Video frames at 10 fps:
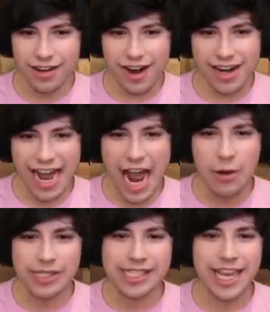All right,
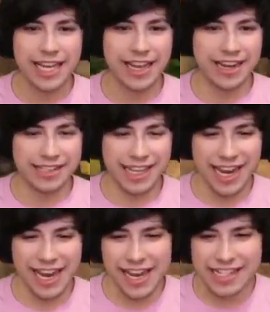now it's ticking.
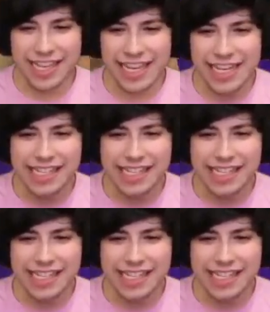See? It's George.